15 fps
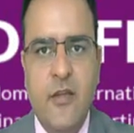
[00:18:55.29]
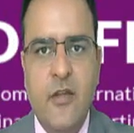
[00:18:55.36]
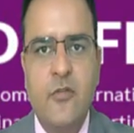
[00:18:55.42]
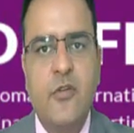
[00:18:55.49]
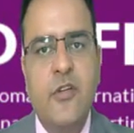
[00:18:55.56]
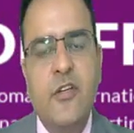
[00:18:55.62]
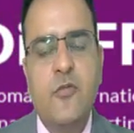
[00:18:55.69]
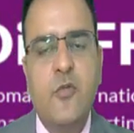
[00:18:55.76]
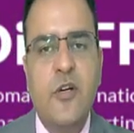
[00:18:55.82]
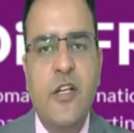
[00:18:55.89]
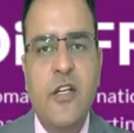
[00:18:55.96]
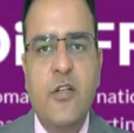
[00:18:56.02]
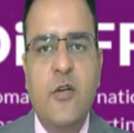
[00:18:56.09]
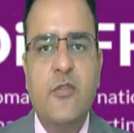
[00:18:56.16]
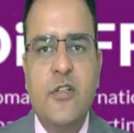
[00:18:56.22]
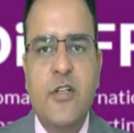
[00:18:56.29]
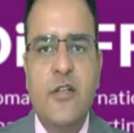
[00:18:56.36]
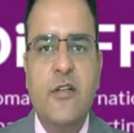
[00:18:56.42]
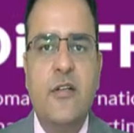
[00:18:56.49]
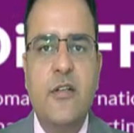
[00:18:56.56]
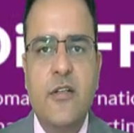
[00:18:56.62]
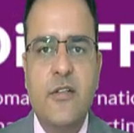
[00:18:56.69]
So this 20,000
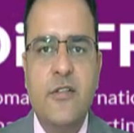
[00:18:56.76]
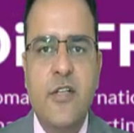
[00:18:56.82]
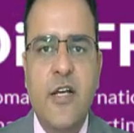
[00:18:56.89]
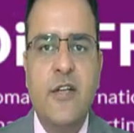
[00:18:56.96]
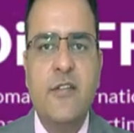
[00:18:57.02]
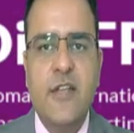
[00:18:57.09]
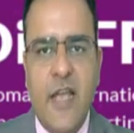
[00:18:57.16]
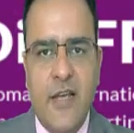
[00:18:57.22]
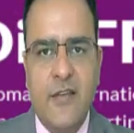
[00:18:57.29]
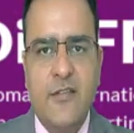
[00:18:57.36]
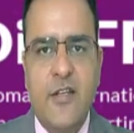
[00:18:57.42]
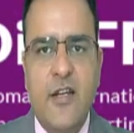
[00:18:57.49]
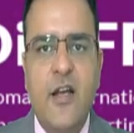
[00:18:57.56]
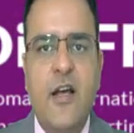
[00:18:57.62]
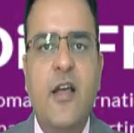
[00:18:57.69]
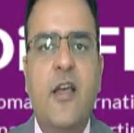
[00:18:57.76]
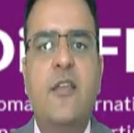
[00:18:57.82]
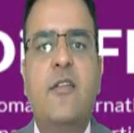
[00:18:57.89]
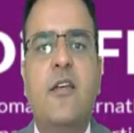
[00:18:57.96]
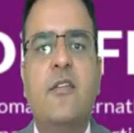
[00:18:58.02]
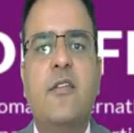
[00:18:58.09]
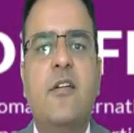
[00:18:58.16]
shares extra
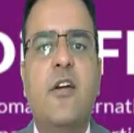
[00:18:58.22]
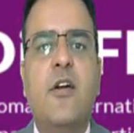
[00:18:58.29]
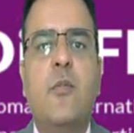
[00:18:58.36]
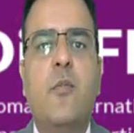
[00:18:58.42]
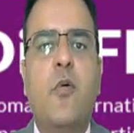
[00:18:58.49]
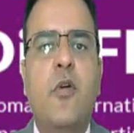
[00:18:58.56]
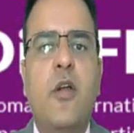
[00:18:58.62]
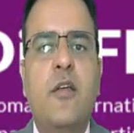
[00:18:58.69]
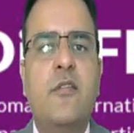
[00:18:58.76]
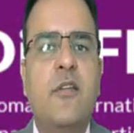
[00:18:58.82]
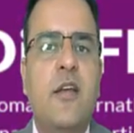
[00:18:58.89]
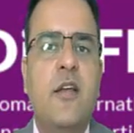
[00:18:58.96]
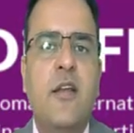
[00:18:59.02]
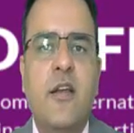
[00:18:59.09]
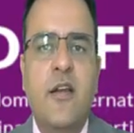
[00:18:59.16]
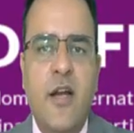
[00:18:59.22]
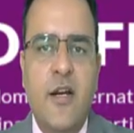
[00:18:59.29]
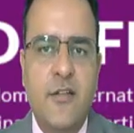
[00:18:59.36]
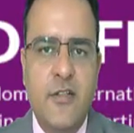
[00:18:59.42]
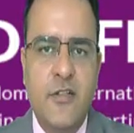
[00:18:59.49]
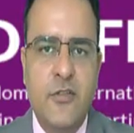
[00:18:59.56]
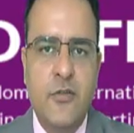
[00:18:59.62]
is considered bonus in a
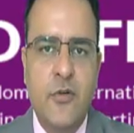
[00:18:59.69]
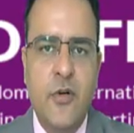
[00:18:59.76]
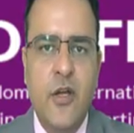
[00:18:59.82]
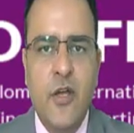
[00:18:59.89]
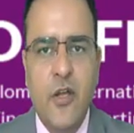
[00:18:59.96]
rights issue.